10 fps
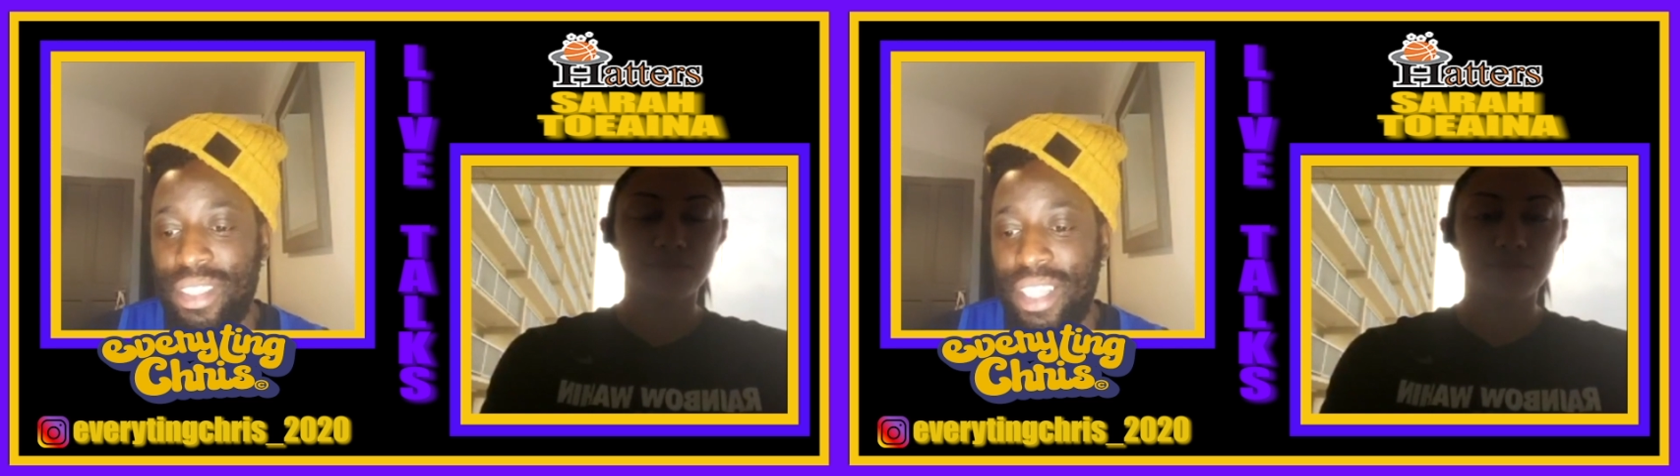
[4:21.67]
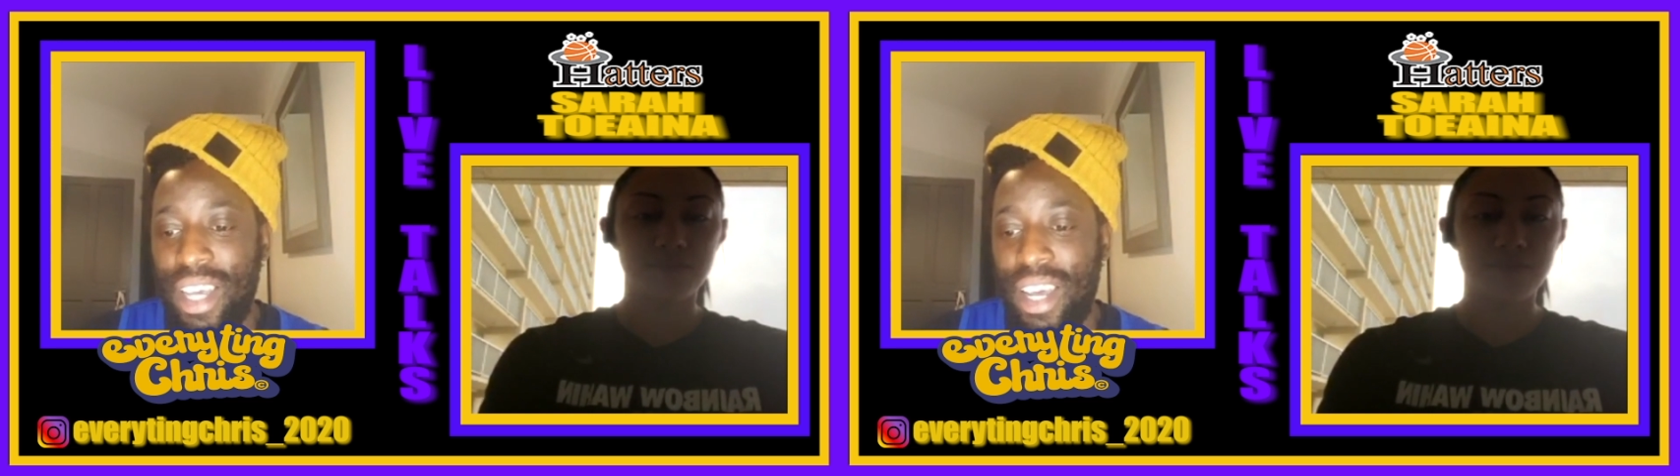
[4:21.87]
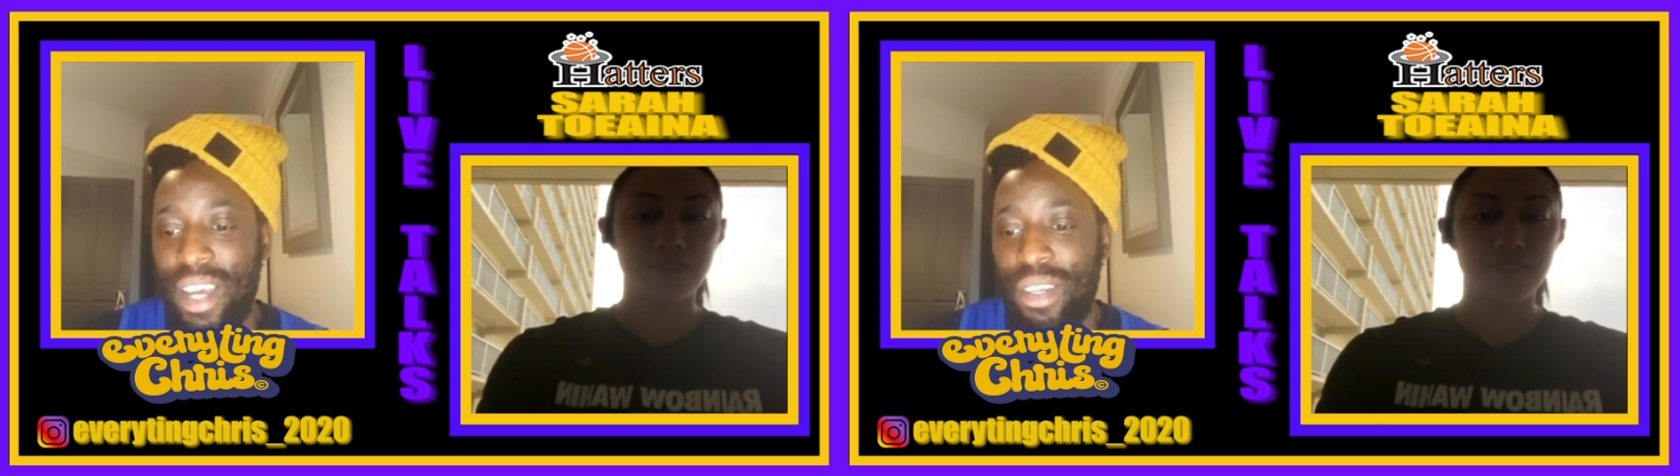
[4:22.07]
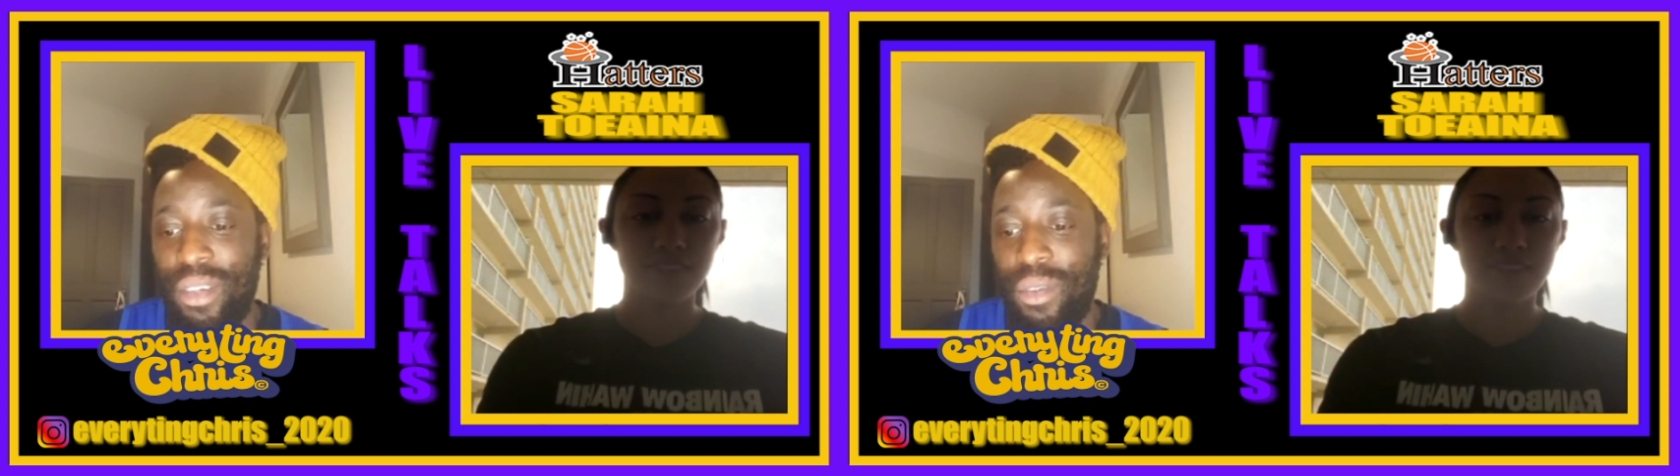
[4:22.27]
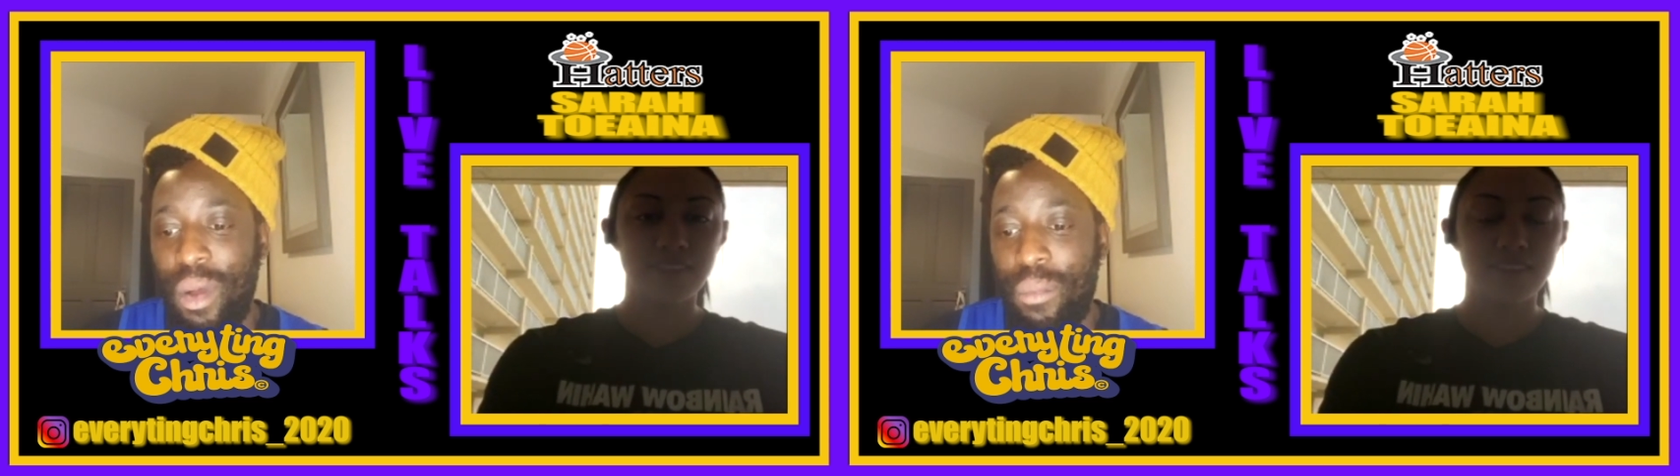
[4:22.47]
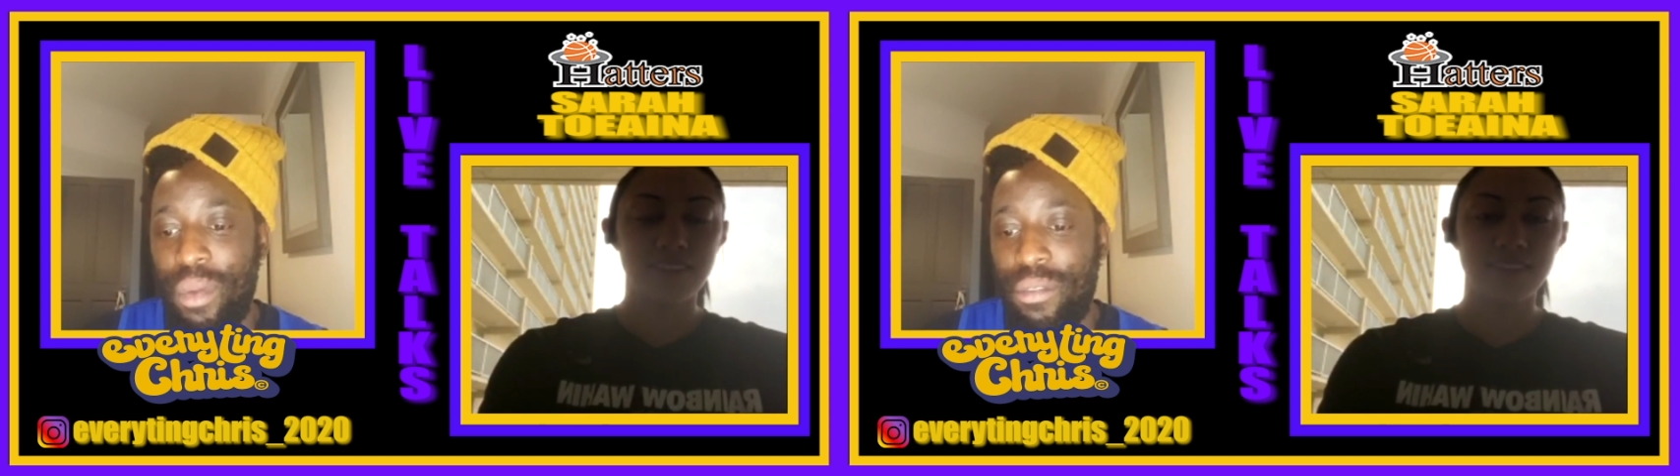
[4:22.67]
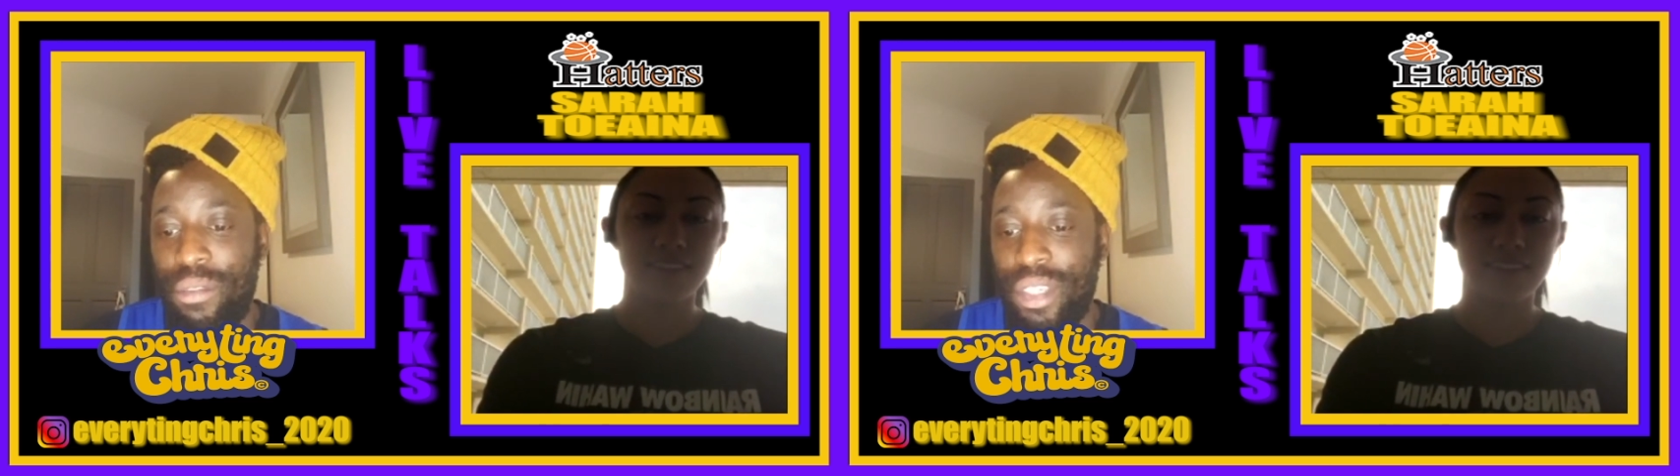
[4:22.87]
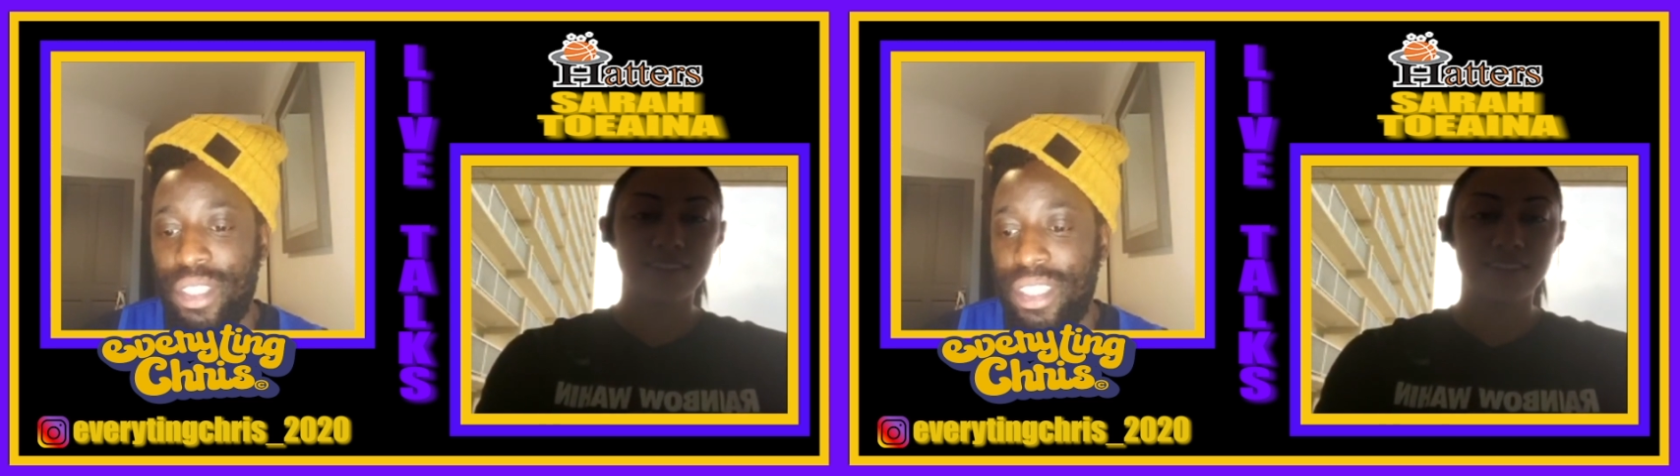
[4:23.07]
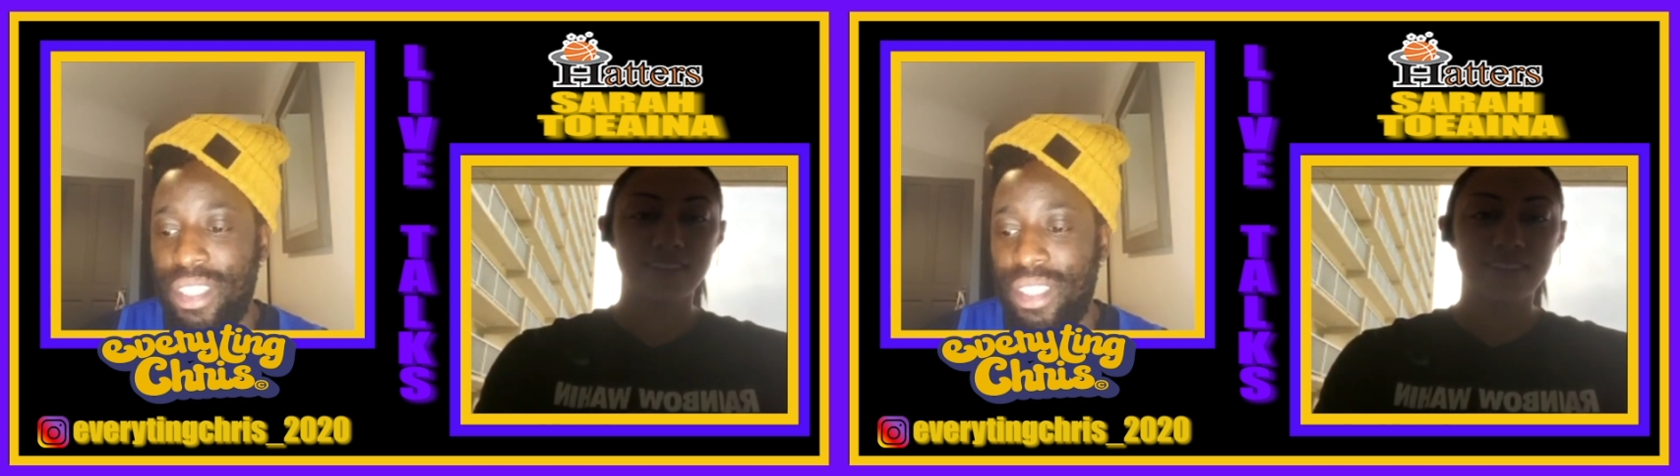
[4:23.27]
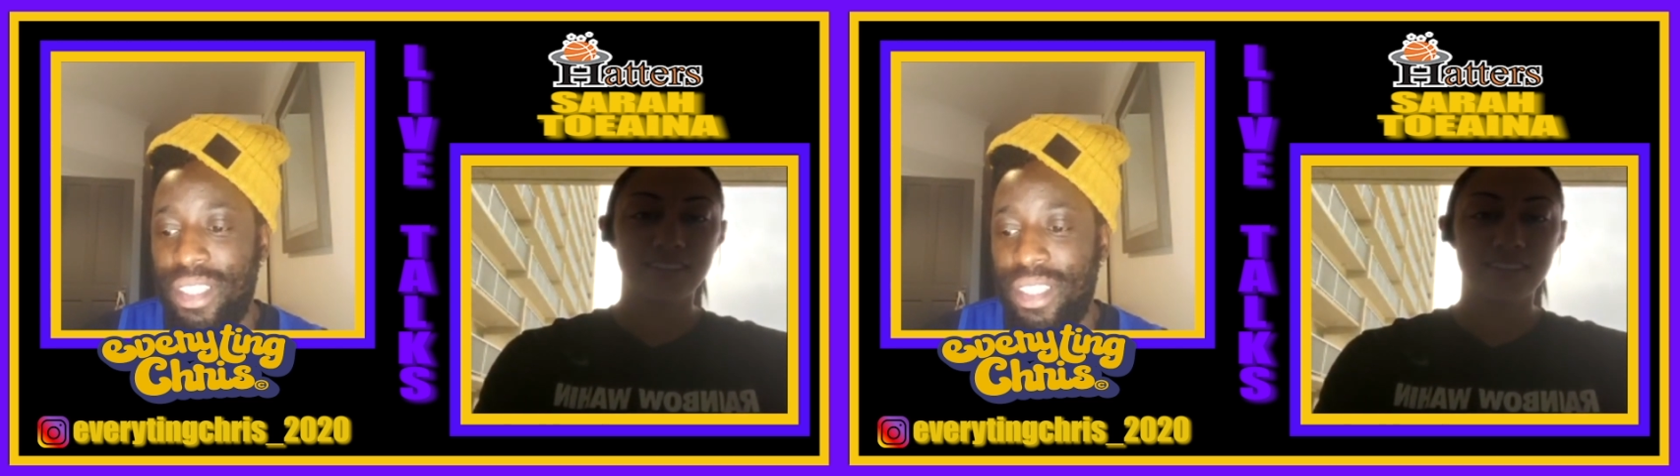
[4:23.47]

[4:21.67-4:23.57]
and 1.4 assists.